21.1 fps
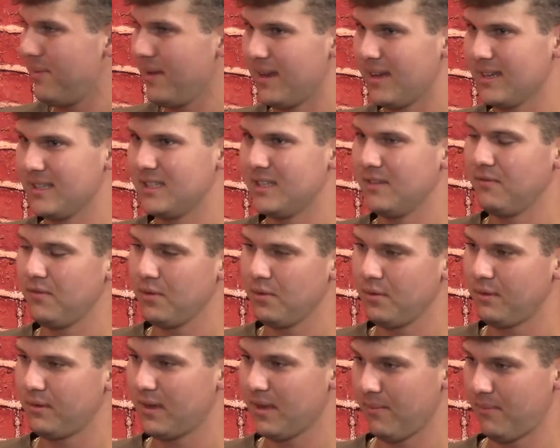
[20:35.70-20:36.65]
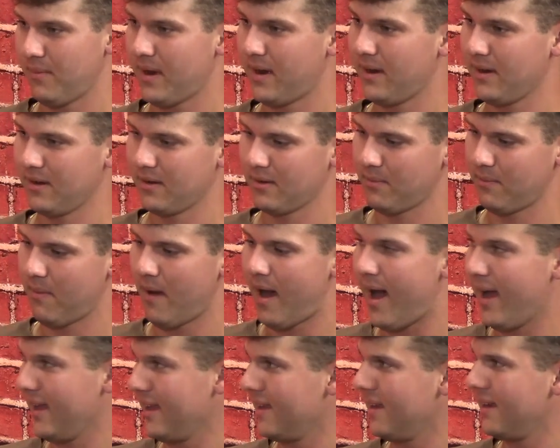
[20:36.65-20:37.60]
Because if you compare your
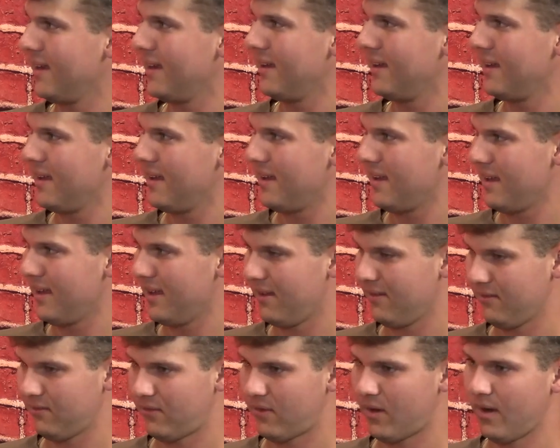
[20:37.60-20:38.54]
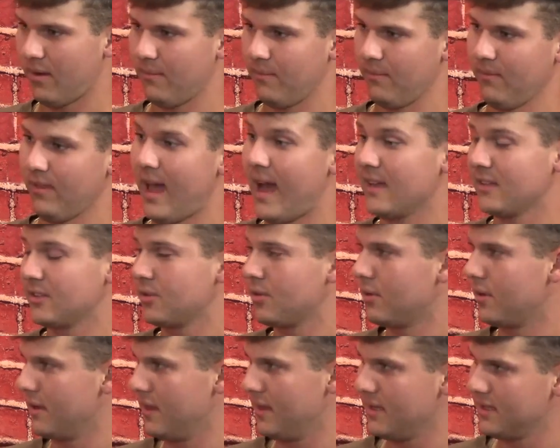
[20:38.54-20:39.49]
buying from last
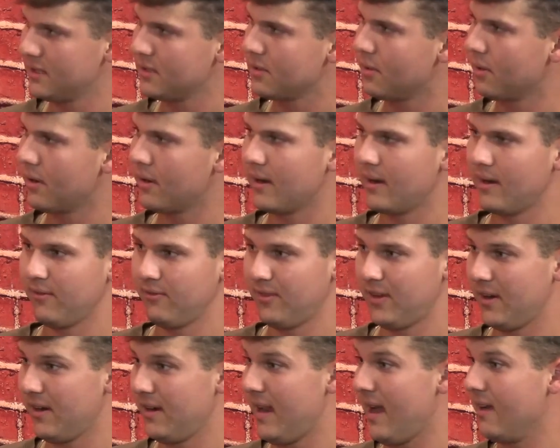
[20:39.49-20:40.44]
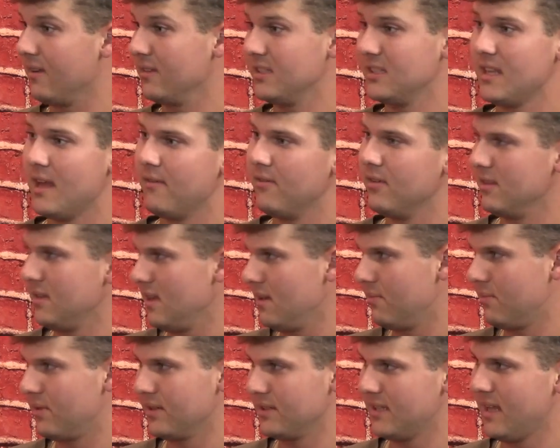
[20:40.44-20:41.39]
quarter to this quarter, and if they're down
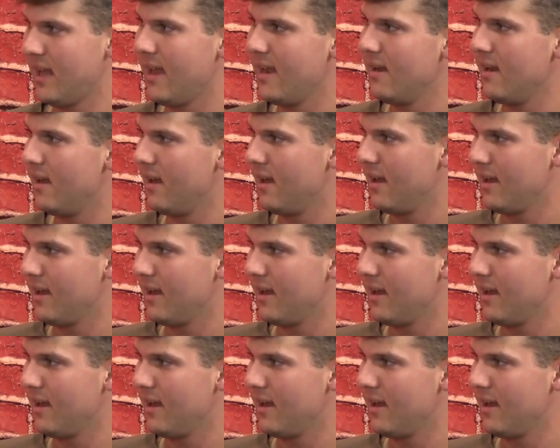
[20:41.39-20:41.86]
17%,